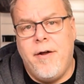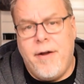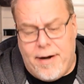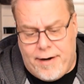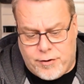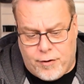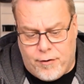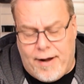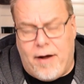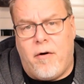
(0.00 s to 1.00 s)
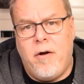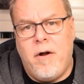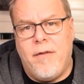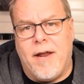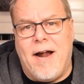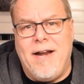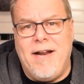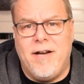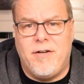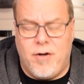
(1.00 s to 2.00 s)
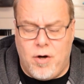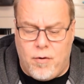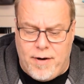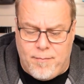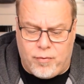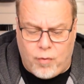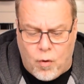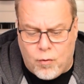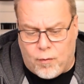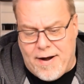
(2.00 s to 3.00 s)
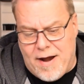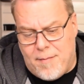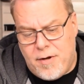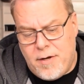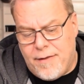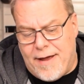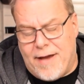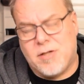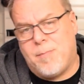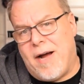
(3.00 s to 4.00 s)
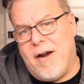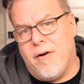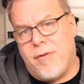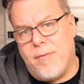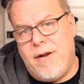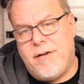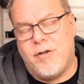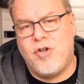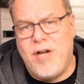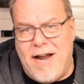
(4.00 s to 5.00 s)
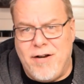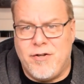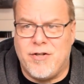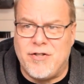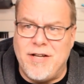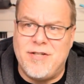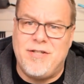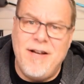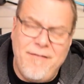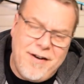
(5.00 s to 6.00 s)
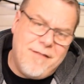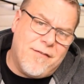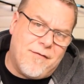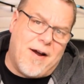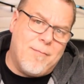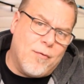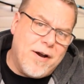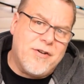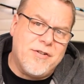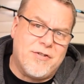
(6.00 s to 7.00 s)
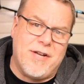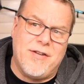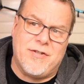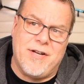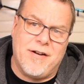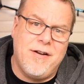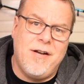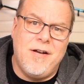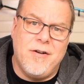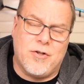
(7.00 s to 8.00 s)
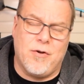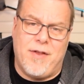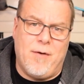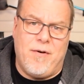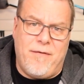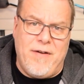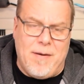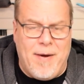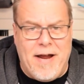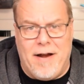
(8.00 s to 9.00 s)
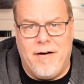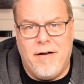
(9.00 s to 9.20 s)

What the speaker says: And it turned out that I needed to go and program that Spire 3 to change the sensitivity of the vibration sensing so that it would feed paint.